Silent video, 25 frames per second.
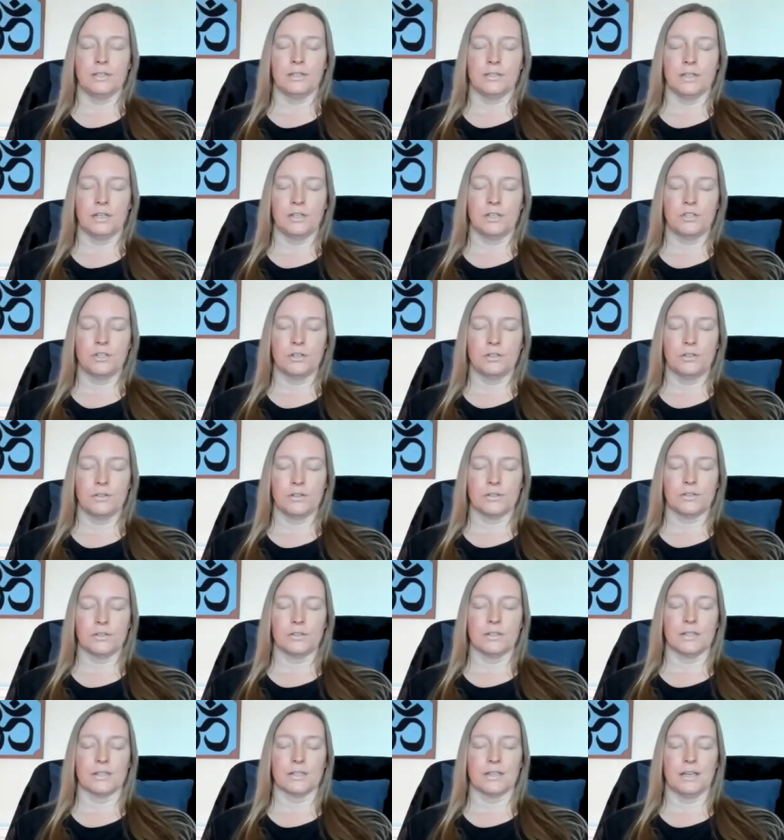attention goes
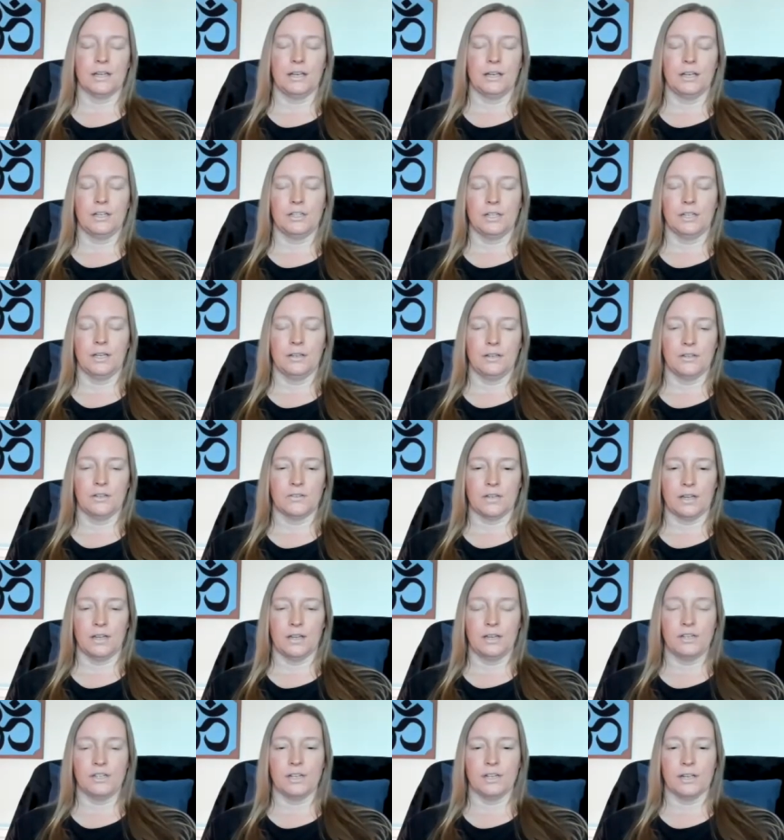to this energy, and this
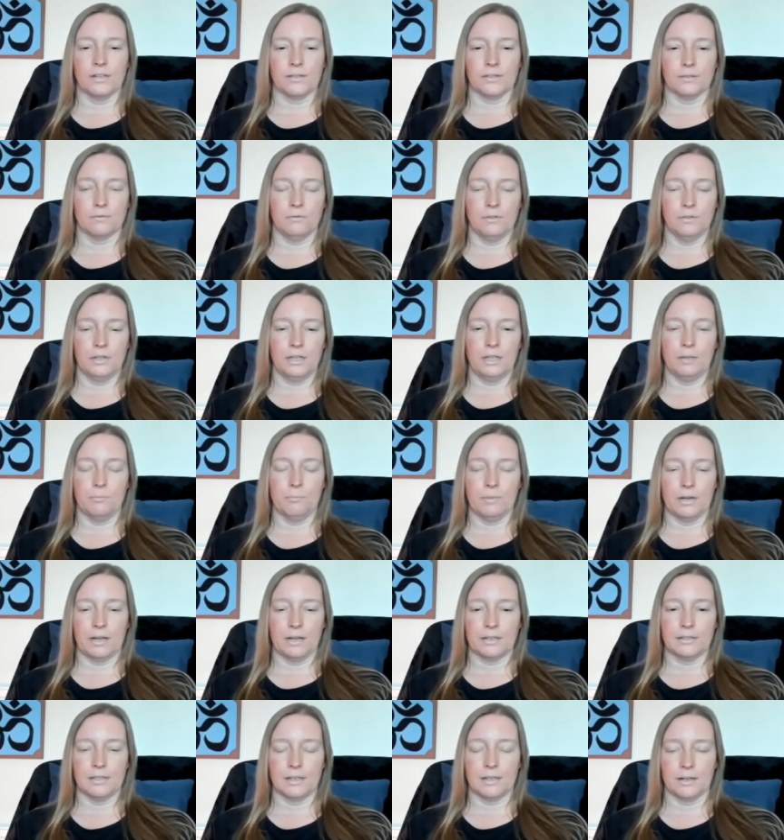energy has a really
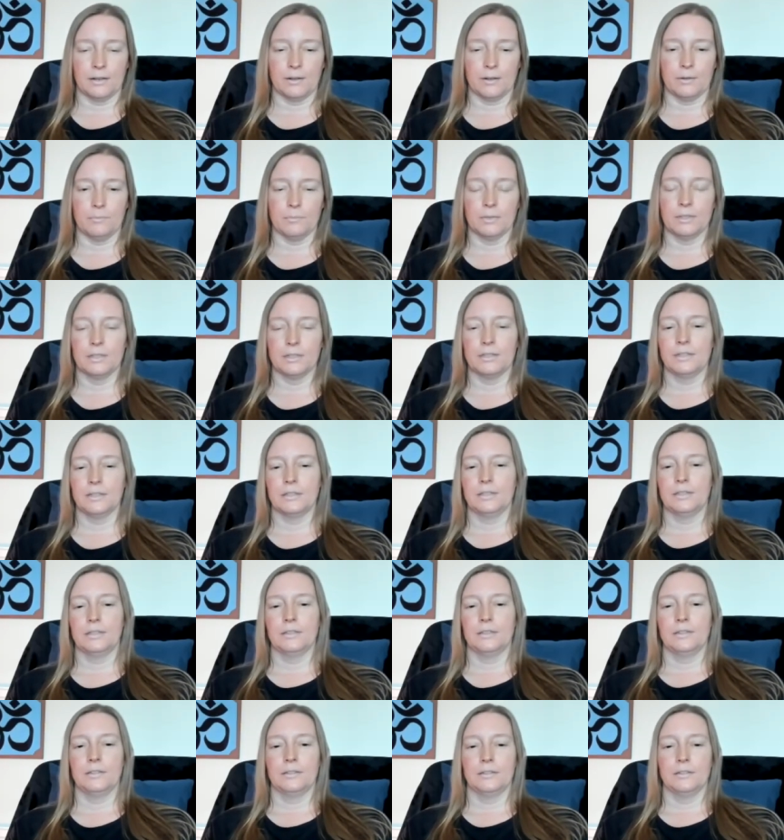bad time.
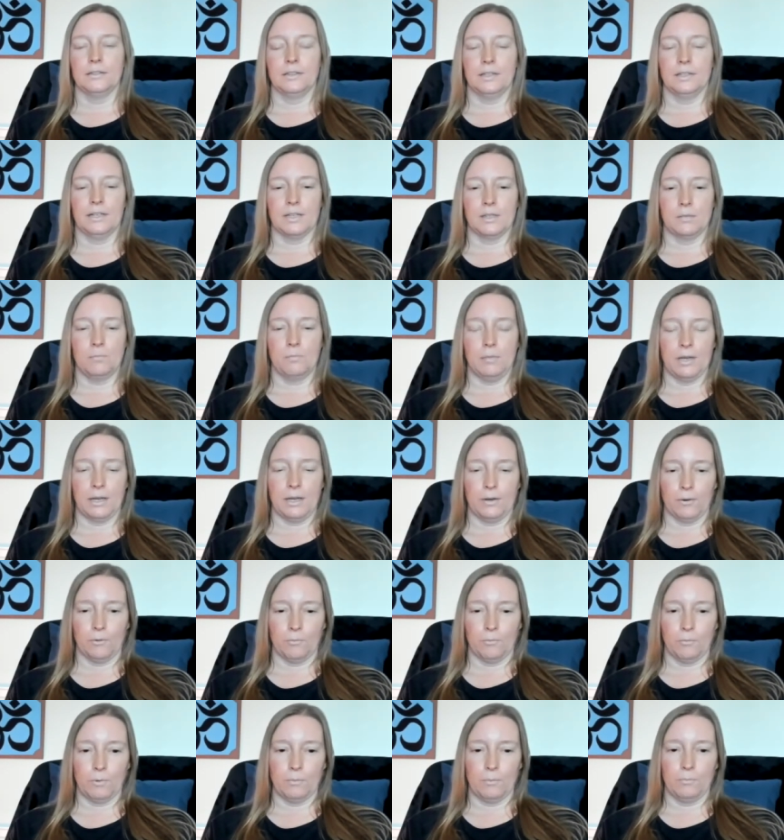It gets beaten
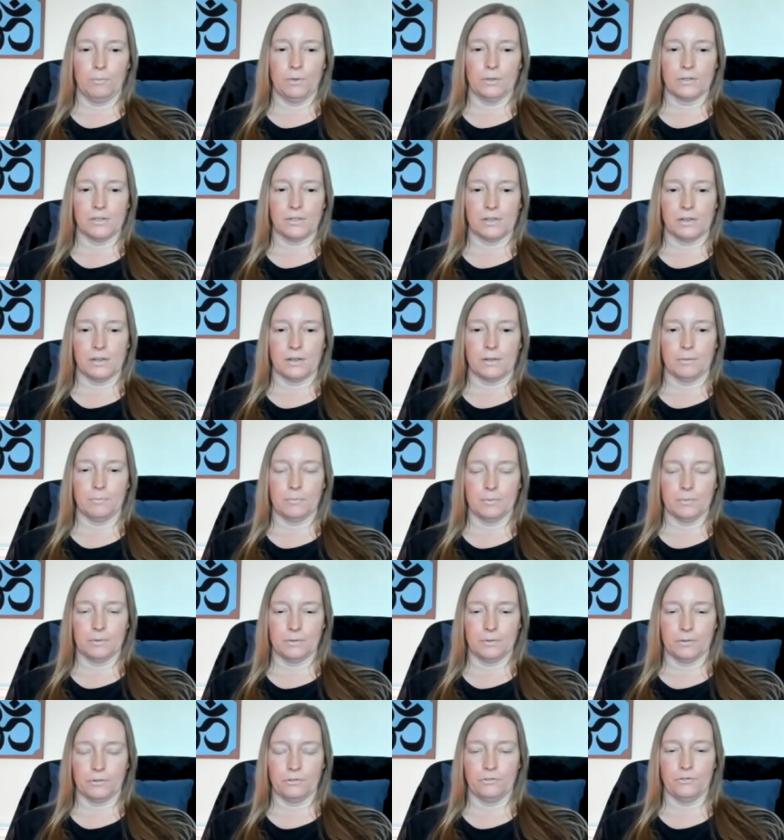up one more time
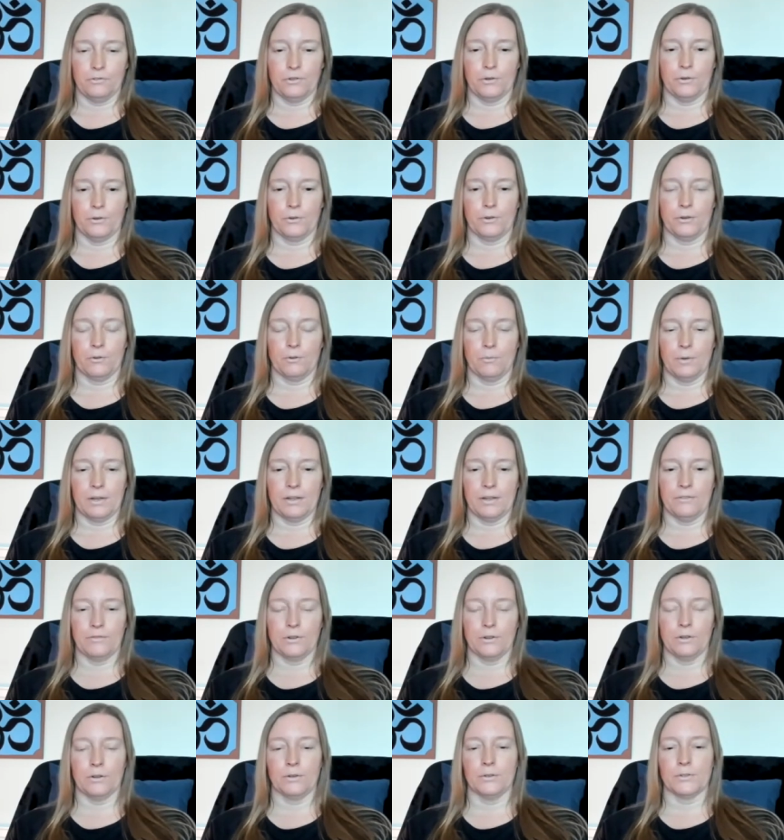on the phone or
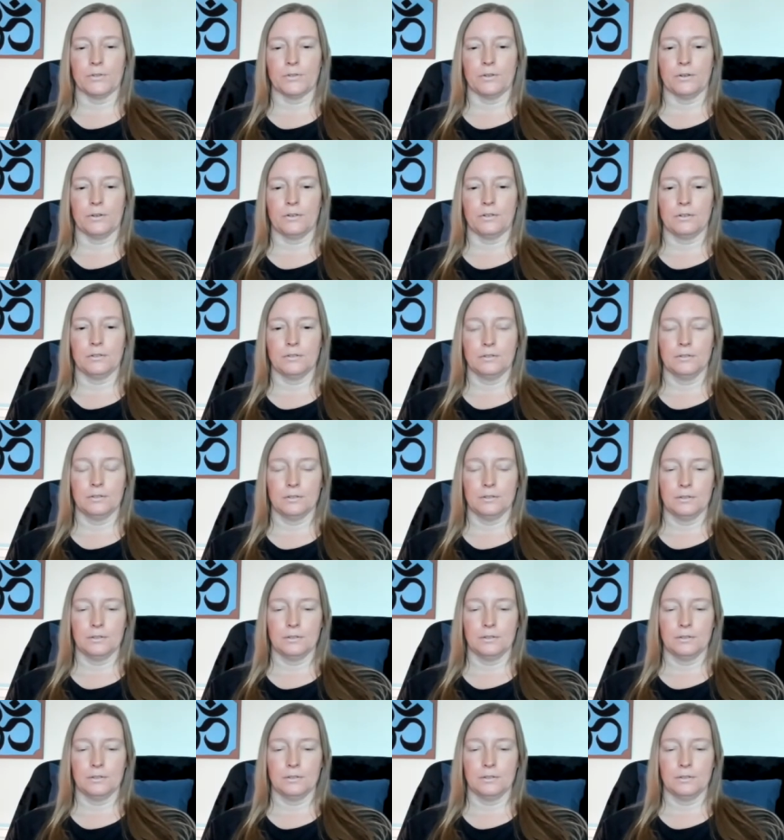whatever goes on.